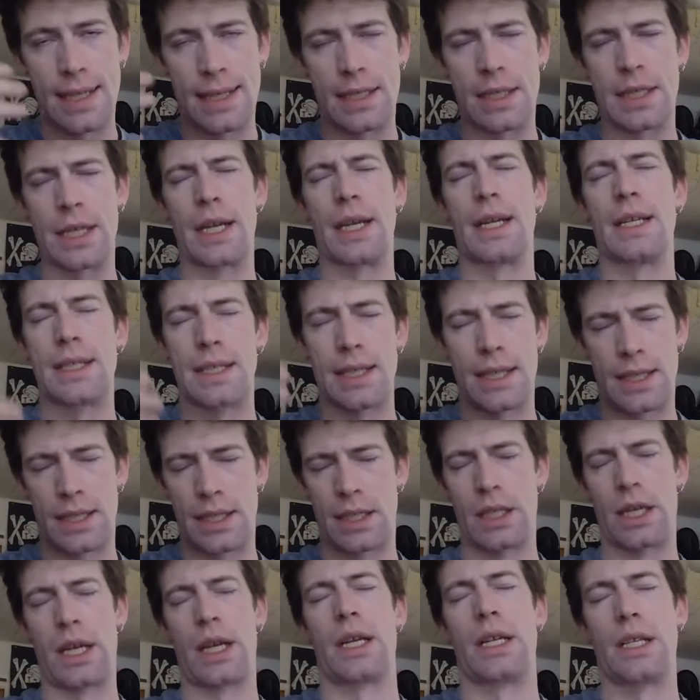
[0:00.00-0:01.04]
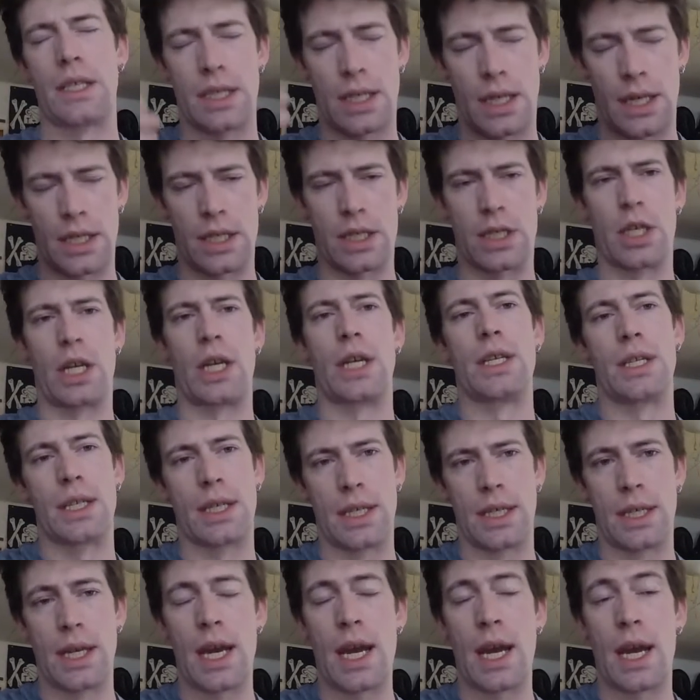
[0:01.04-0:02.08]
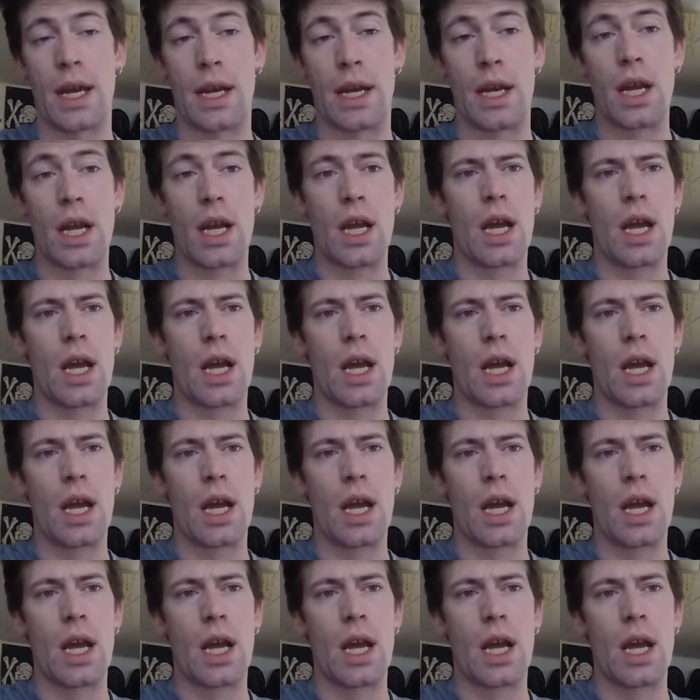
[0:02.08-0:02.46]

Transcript: and chance and chance and chance again.